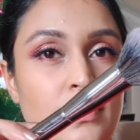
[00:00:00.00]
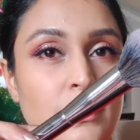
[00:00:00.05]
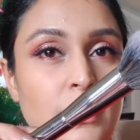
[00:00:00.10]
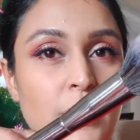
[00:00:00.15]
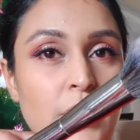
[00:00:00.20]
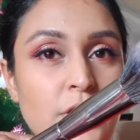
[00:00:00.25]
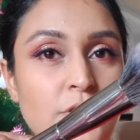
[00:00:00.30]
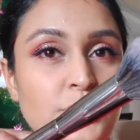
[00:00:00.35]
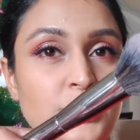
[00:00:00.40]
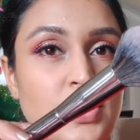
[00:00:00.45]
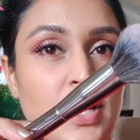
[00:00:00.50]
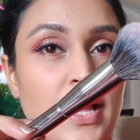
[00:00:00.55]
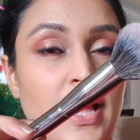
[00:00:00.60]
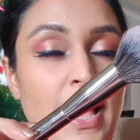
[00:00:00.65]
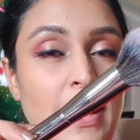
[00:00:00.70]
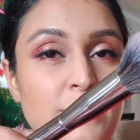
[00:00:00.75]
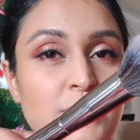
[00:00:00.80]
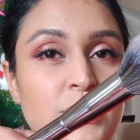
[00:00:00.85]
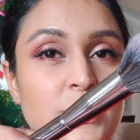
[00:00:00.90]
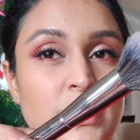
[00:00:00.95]
brush. I
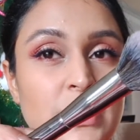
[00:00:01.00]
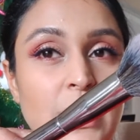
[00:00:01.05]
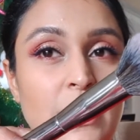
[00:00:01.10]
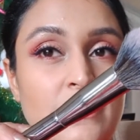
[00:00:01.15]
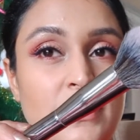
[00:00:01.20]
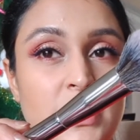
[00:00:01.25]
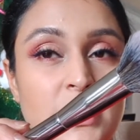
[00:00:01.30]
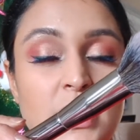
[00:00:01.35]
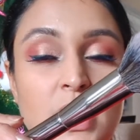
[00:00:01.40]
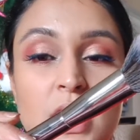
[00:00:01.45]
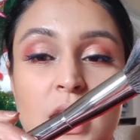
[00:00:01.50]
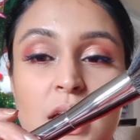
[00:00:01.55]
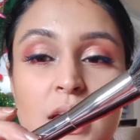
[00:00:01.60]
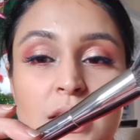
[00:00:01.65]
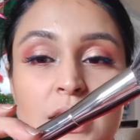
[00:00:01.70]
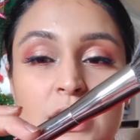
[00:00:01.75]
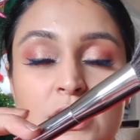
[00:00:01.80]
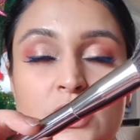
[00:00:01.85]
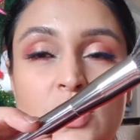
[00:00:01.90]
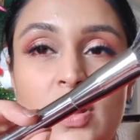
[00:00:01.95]
absolutely love it.
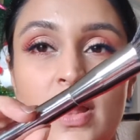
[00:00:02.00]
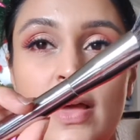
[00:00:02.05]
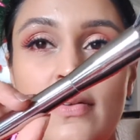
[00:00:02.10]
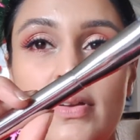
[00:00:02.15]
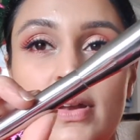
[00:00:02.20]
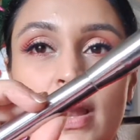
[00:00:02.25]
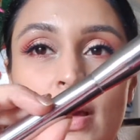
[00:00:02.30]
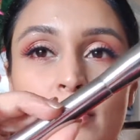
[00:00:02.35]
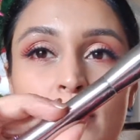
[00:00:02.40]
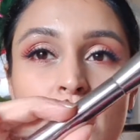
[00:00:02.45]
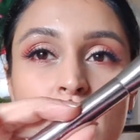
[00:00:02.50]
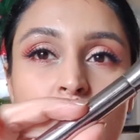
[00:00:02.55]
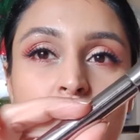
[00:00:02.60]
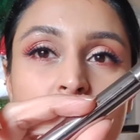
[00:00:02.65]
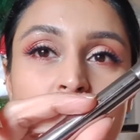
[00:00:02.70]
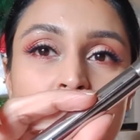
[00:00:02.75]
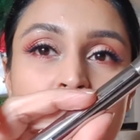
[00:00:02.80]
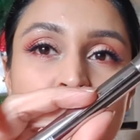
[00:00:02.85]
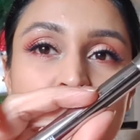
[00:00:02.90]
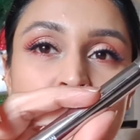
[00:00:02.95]
Does not have a number
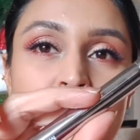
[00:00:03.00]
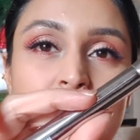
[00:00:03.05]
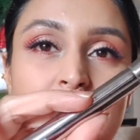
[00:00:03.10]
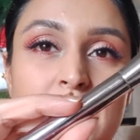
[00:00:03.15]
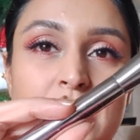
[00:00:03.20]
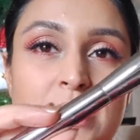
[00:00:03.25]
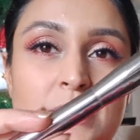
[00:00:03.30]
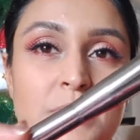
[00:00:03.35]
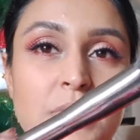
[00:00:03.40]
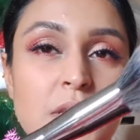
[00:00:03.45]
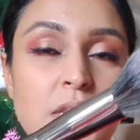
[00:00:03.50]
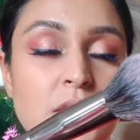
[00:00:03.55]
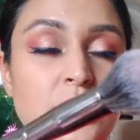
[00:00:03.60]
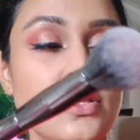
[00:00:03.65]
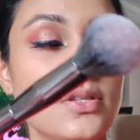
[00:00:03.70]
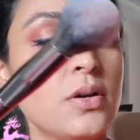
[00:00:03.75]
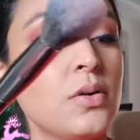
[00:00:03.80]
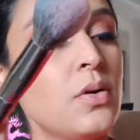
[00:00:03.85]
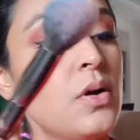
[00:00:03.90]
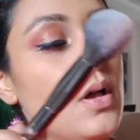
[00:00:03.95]
on it, just says
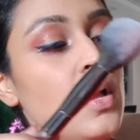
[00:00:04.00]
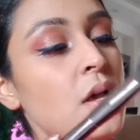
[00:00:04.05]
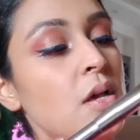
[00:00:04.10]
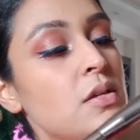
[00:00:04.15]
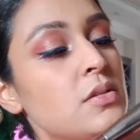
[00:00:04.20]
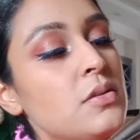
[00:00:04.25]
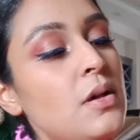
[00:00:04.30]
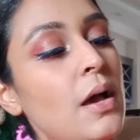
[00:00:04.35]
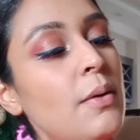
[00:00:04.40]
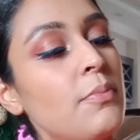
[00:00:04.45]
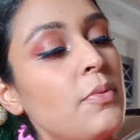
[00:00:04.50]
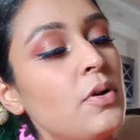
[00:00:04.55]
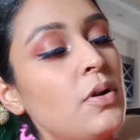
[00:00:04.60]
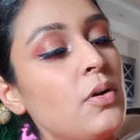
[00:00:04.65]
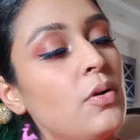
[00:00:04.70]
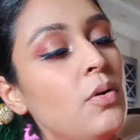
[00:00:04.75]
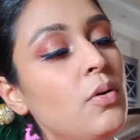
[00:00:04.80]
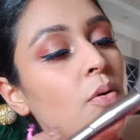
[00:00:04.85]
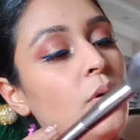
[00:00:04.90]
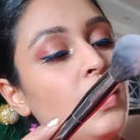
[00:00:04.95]
Miniso. So I'm going to
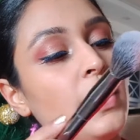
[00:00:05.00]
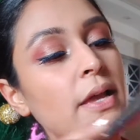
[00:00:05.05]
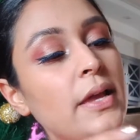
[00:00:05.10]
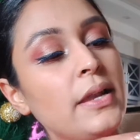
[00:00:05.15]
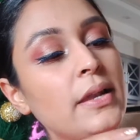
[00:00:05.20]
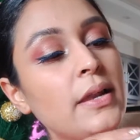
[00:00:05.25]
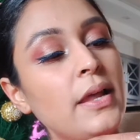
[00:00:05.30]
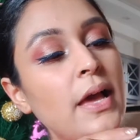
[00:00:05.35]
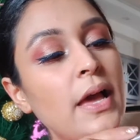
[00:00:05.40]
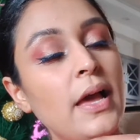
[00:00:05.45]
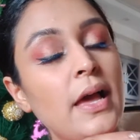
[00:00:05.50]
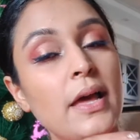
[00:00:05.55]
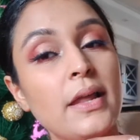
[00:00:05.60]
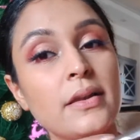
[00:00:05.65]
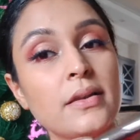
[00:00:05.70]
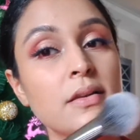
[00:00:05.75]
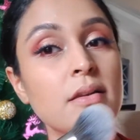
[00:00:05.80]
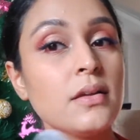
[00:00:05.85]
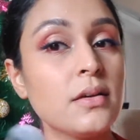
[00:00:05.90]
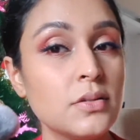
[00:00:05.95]
go in
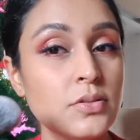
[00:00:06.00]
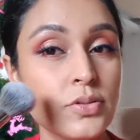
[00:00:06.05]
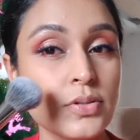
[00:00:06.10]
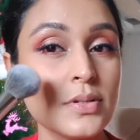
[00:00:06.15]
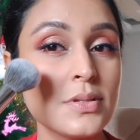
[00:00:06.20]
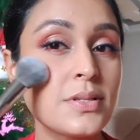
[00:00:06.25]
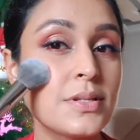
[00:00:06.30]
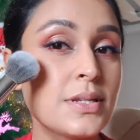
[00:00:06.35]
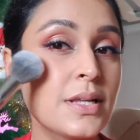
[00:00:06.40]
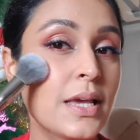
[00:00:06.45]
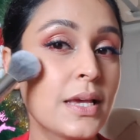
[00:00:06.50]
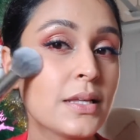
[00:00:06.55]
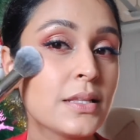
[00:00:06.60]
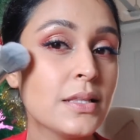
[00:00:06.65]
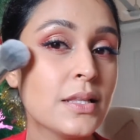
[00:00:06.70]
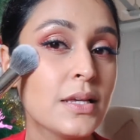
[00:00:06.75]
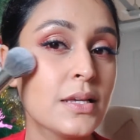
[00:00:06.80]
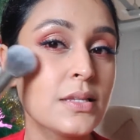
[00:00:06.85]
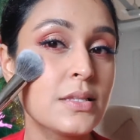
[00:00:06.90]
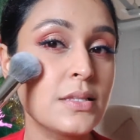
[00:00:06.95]
and just take
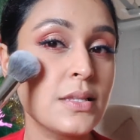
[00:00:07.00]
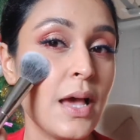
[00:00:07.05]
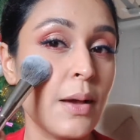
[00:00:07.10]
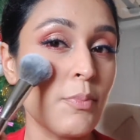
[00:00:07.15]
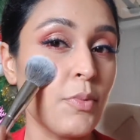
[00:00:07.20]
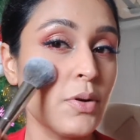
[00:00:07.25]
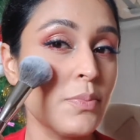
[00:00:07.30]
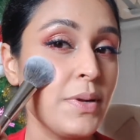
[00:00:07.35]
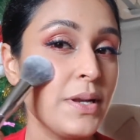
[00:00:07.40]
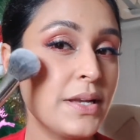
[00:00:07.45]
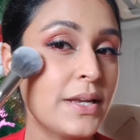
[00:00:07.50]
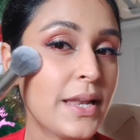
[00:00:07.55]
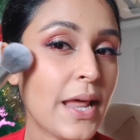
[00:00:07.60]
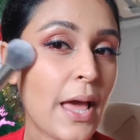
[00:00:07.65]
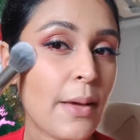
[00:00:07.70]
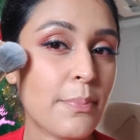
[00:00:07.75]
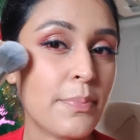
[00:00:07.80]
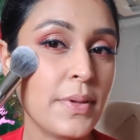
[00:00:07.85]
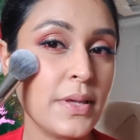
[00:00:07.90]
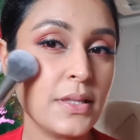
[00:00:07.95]
this. I'm going to be
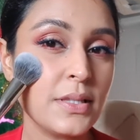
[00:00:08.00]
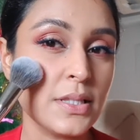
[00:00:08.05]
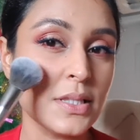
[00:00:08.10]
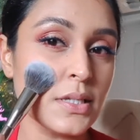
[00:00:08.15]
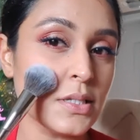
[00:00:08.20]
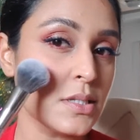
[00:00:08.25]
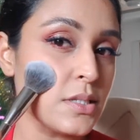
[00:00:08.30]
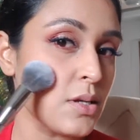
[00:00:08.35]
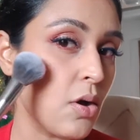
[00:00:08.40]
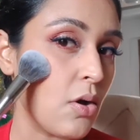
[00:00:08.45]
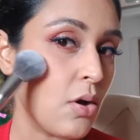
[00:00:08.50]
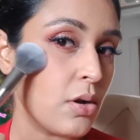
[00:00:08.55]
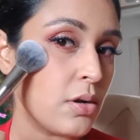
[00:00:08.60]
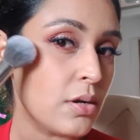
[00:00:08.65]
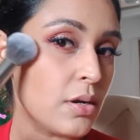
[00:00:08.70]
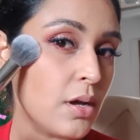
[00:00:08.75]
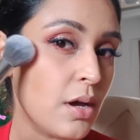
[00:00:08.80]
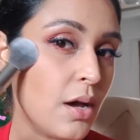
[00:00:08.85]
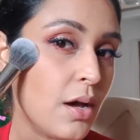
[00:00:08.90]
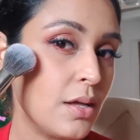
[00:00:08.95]
tapping this
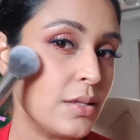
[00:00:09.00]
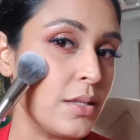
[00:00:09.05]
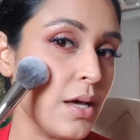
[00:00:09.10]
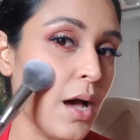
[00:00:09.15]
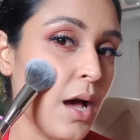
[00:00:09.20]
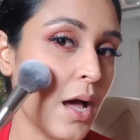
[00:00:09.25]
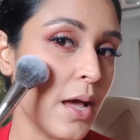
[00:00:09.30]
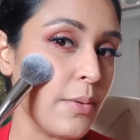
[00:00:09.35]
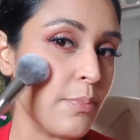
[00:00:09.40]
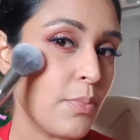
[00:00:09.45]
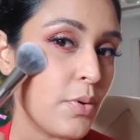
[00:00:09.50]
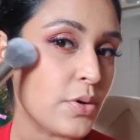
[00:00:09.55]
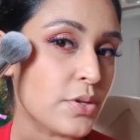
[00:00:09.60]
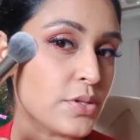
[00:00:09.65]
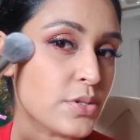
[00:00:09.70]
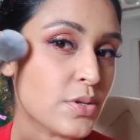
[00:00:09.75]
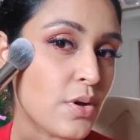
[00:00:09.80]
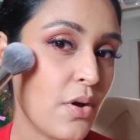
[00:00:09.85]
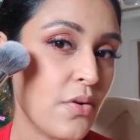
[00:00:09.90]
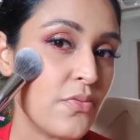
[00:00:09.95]
on the high
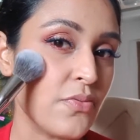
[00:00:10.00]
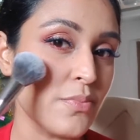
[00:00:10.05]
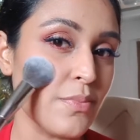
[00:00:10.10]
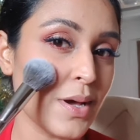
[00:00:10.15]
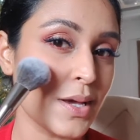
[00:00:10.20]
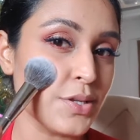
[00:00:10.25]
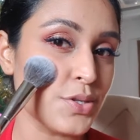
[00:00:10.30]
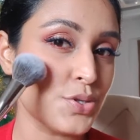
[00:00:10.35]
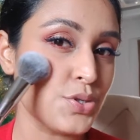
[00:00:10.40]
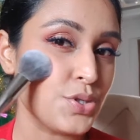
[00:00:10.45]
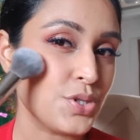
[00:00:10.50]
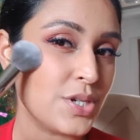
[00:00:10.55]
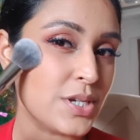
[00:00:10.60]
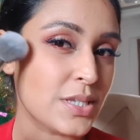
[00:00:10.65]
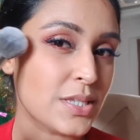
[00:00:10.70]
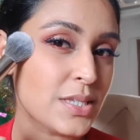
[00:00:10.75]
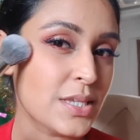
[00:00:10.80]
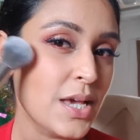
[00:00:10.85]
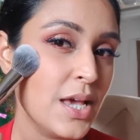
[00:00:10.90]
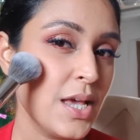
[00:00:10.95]
points of my
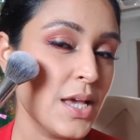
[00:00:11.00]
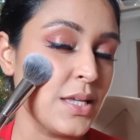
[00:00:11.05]
cheeks.